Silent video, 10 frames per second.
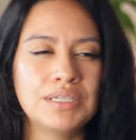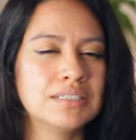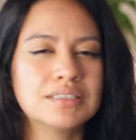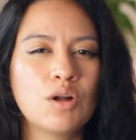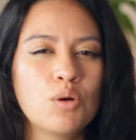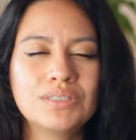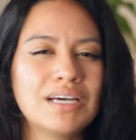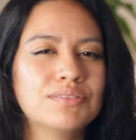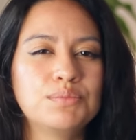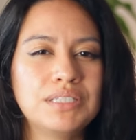It doesn't always
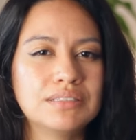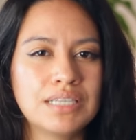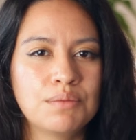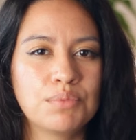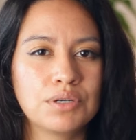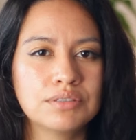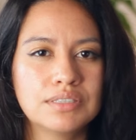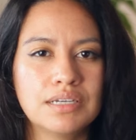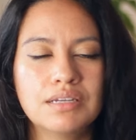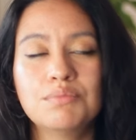have to be the same
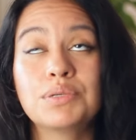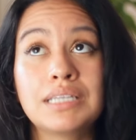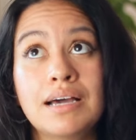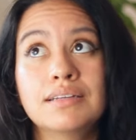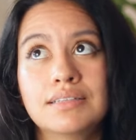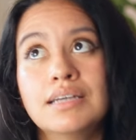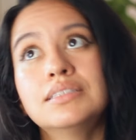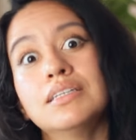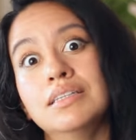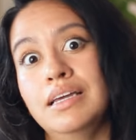person, but that
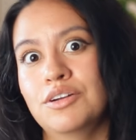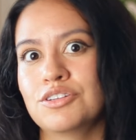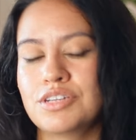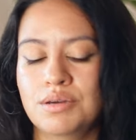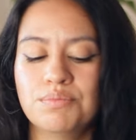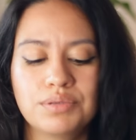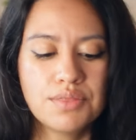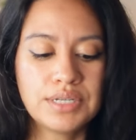that's a later tip.